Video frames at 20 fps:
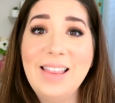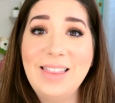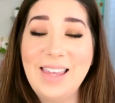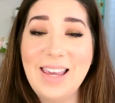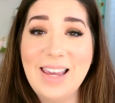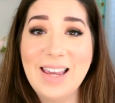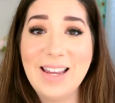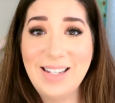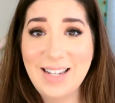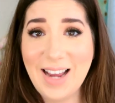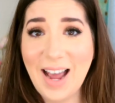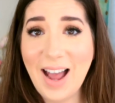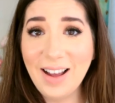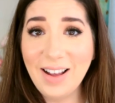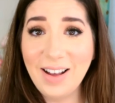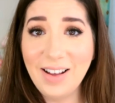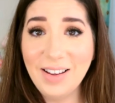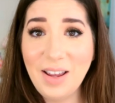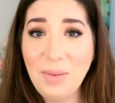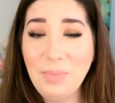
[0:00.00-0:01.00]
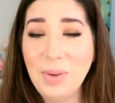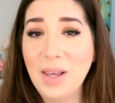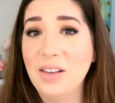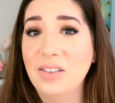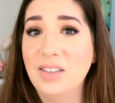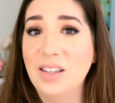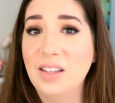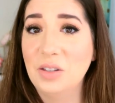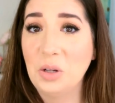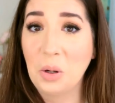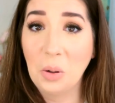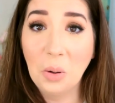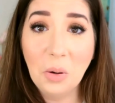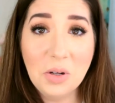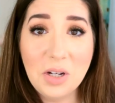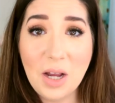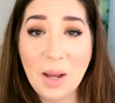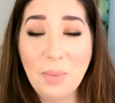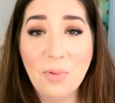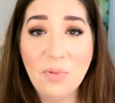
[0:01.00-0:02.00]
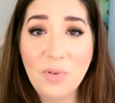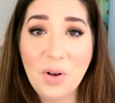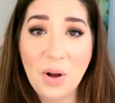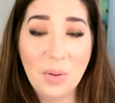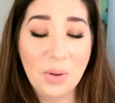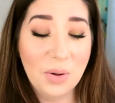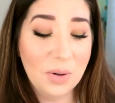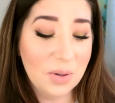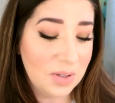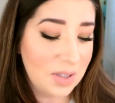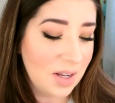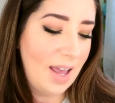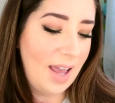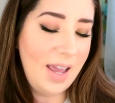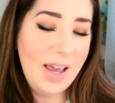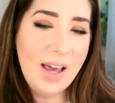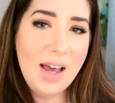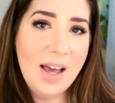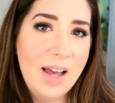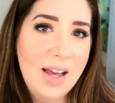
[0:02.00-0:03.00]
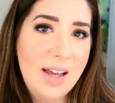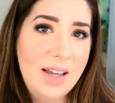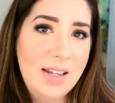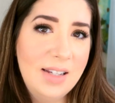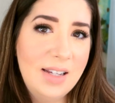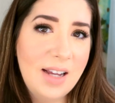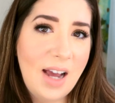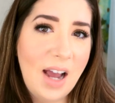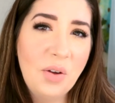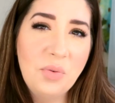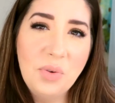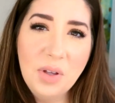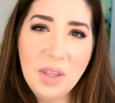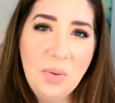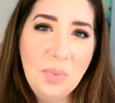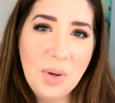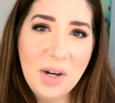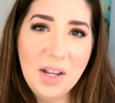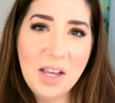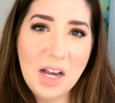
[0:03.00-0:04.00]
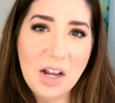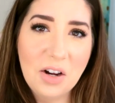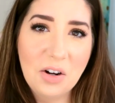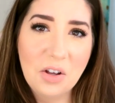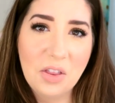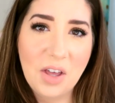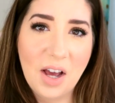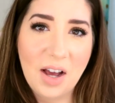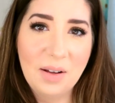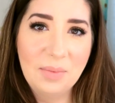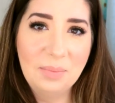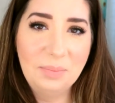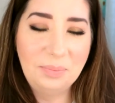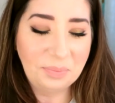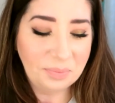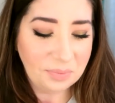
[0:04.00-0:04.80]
the tag on it because it's her type of colors and I really want to get her that.